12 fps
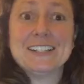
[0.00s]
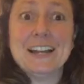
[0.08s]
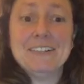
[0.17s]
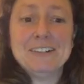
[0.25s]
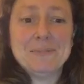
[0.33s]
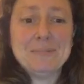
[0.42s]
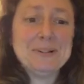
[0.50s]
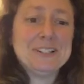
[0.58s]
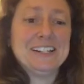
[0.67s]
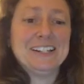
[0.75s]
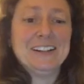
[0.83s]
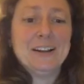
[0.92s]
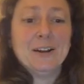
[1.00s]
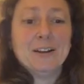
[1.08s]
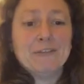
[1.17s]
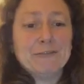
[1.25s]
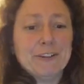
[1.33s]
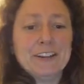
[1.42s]
Daria put it,
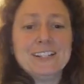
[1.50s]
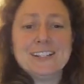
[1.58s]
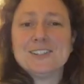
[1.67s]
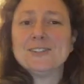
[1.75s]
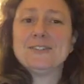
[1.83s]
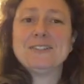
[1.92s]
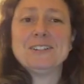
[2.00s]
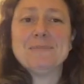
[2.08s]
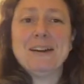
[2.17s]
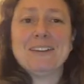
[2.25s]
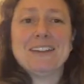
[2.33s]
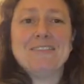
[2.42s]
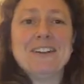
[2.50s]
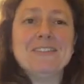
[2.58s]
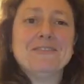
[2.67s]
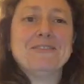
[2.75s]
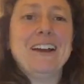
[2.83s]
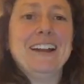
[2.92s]
funny stories about their
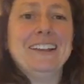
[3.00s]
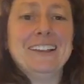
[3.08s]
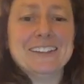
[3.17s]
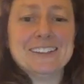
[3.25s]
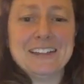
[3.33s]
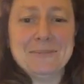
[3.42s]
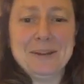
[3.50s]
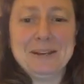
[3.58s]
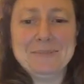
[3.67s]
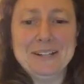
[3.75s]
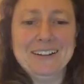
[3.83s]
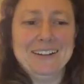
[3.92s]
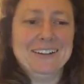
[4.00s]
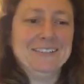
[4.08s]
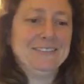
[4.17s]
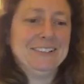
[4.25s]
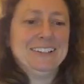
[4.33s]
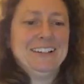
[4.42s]
own failures. That made me
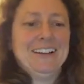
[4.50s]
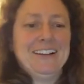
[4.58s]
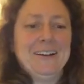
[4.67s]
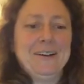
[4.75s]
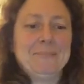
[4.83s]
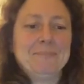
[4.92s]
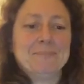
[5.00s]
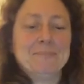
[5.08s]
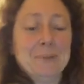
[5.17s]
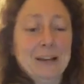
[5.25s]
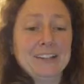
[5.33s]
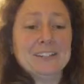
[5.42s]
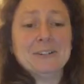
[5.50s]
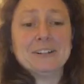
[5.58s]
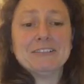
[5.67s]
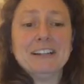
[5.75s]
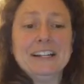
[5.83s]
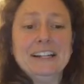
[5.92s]
laugh. But I do
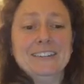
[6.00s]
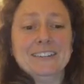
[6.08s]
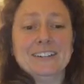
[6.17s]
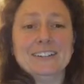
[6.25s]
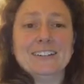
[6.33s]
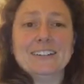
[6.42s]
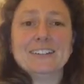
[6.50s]
agree that